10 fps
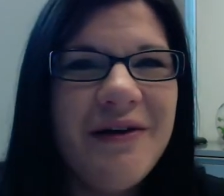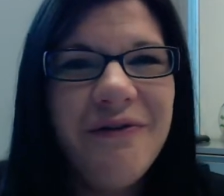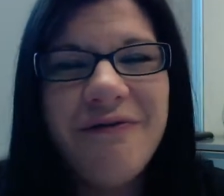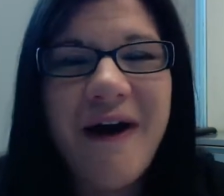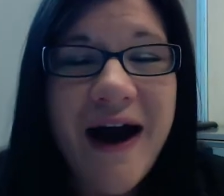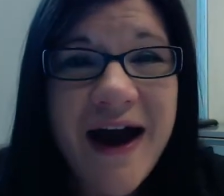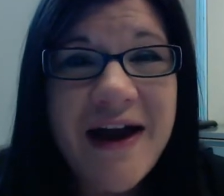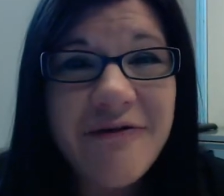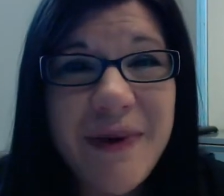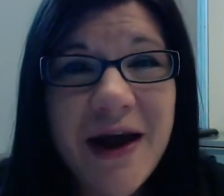
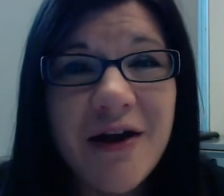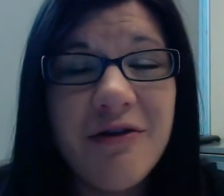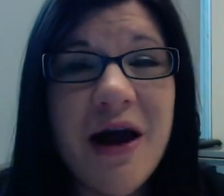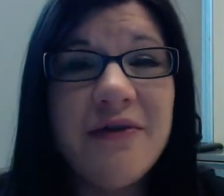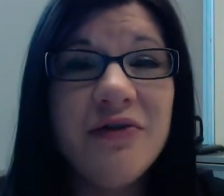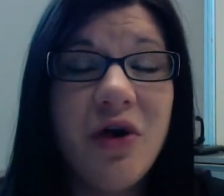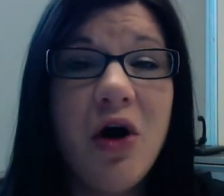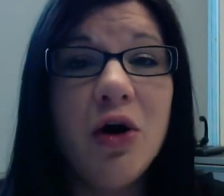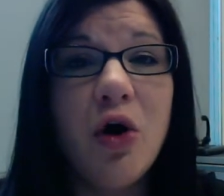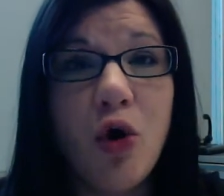5 paragraphs
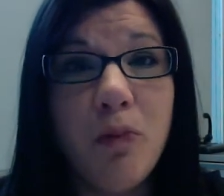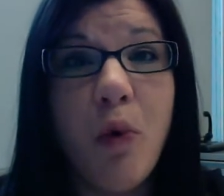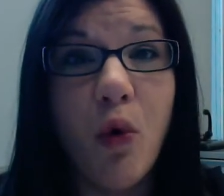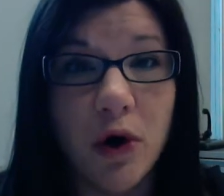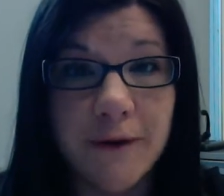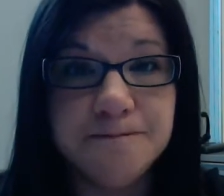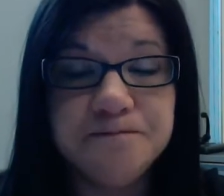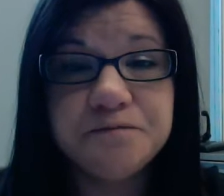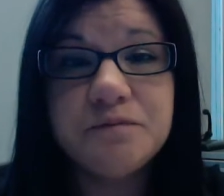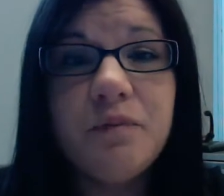long or more
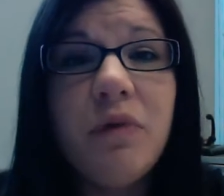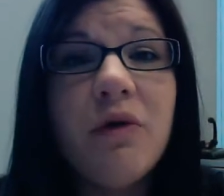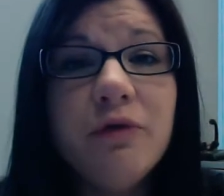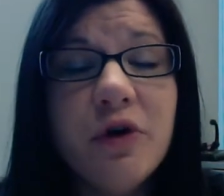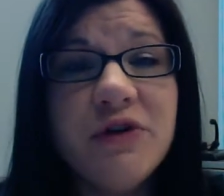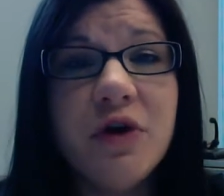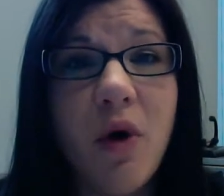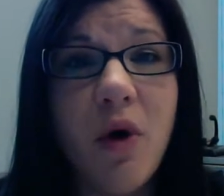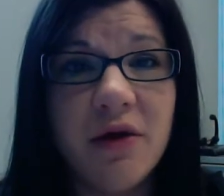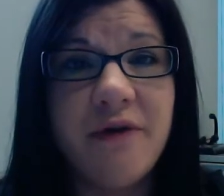for it to
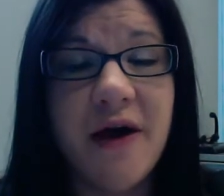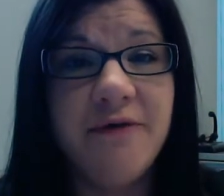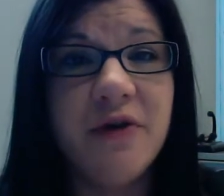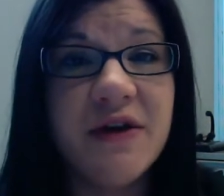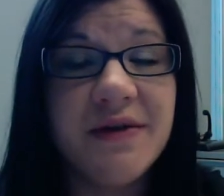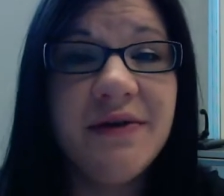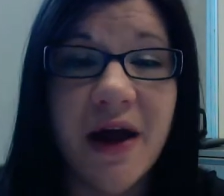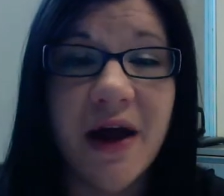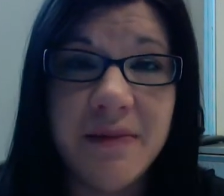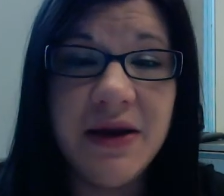qualify for this
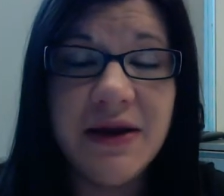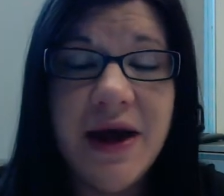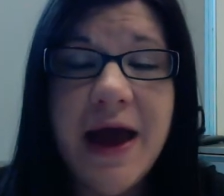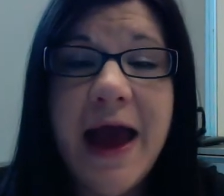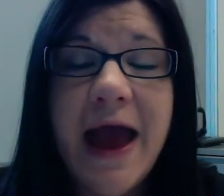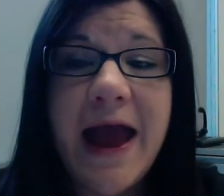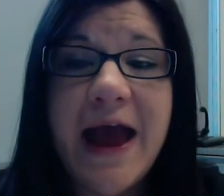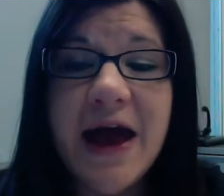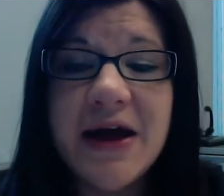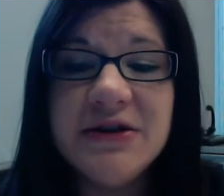assignment.
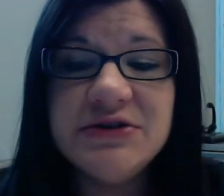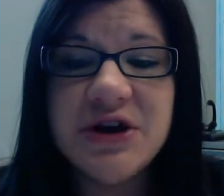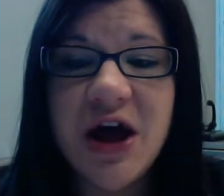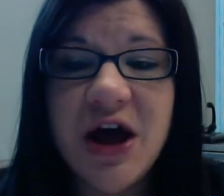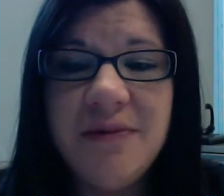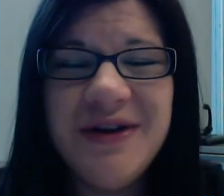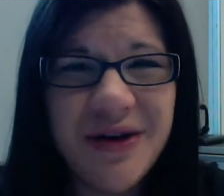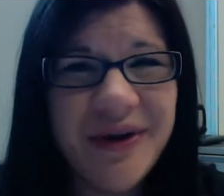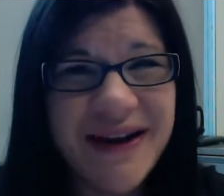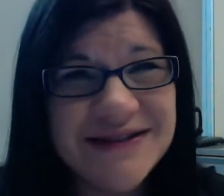And,
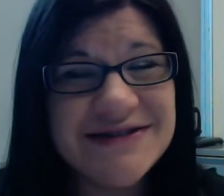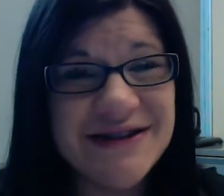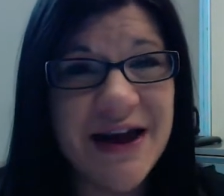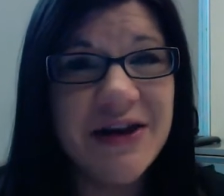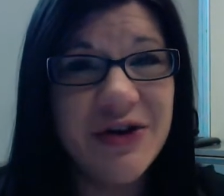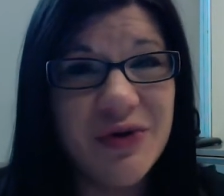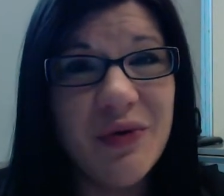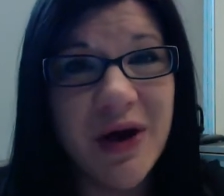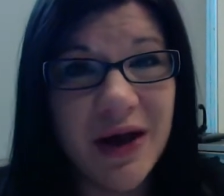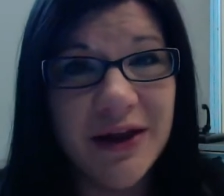it needs to take
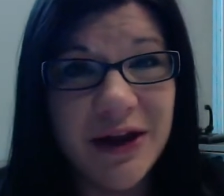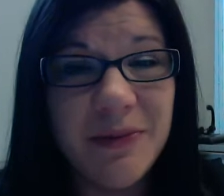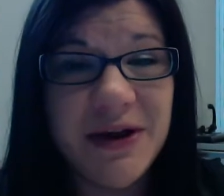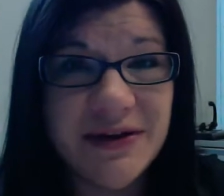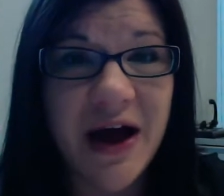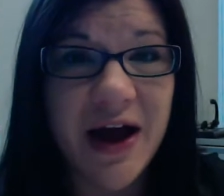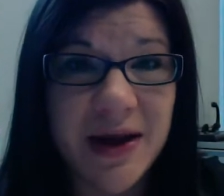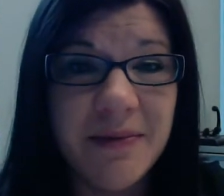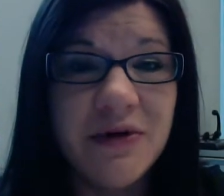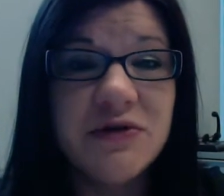you a little bit of
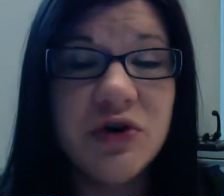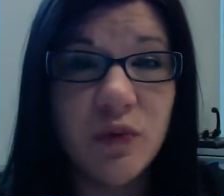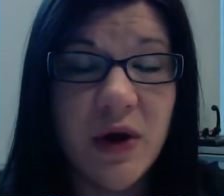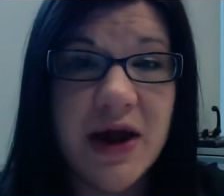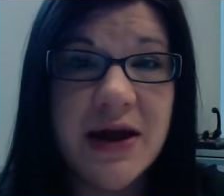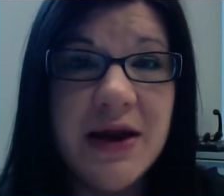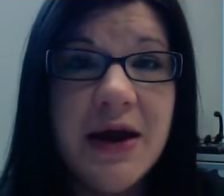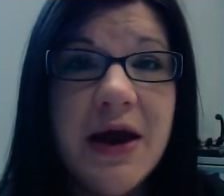time to read.